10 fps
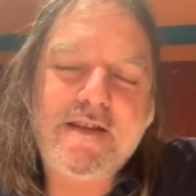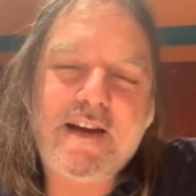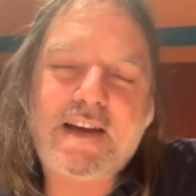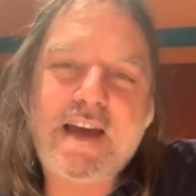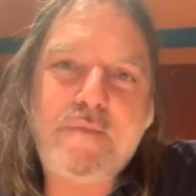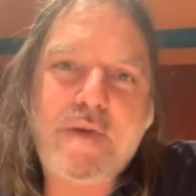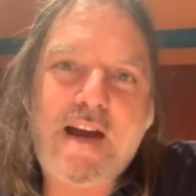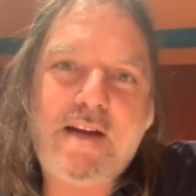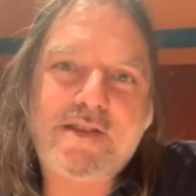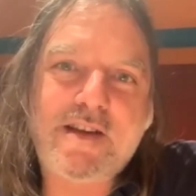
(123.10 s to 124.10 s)
I can't
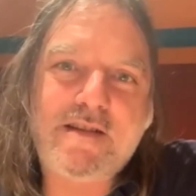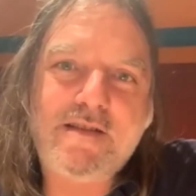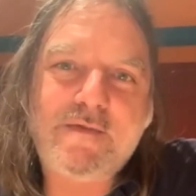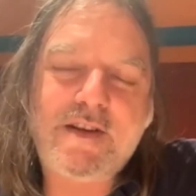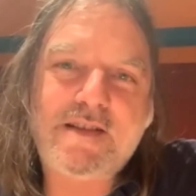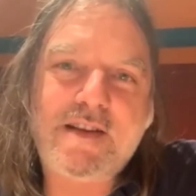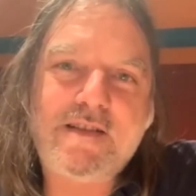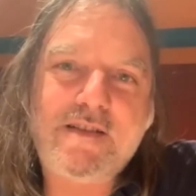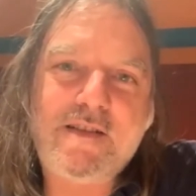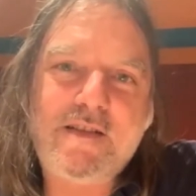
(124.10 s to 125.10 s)
pronounce it. What is
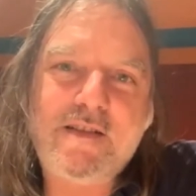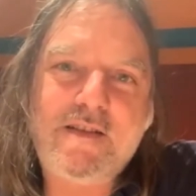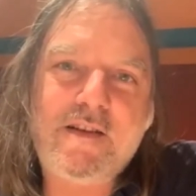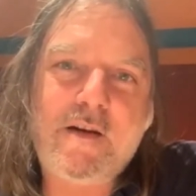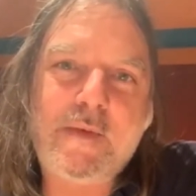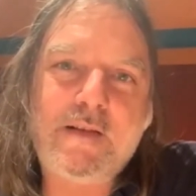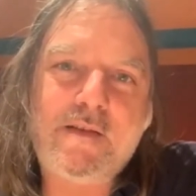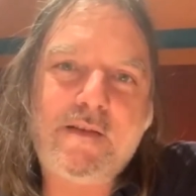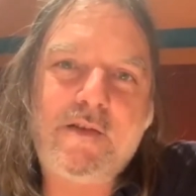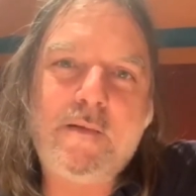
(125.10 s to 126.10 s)
it? Gobli
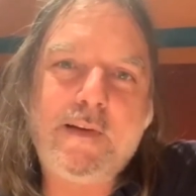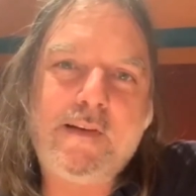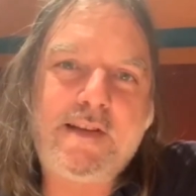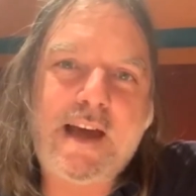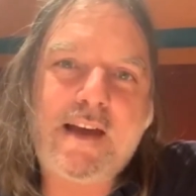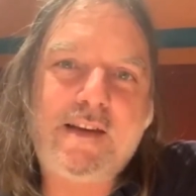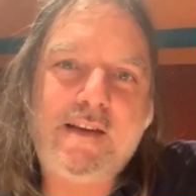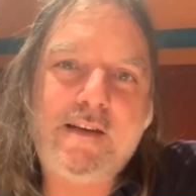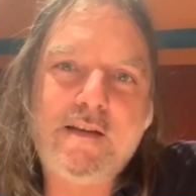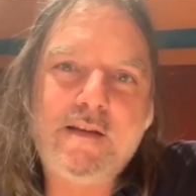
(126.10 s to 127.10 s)

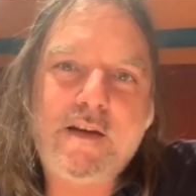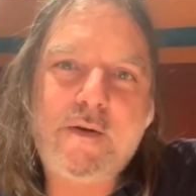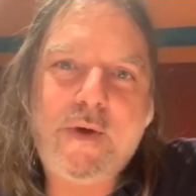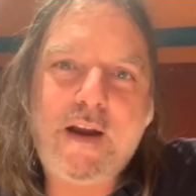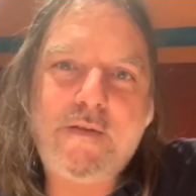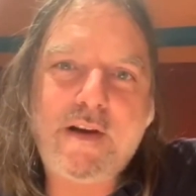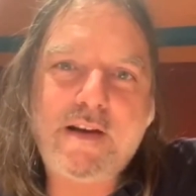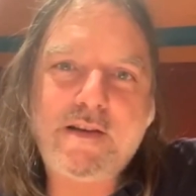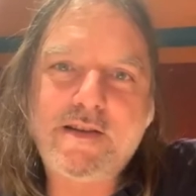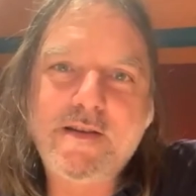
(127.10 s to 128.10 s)
Teki or whatever it
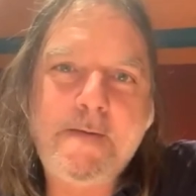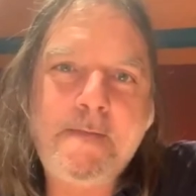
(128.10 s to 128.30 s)
is.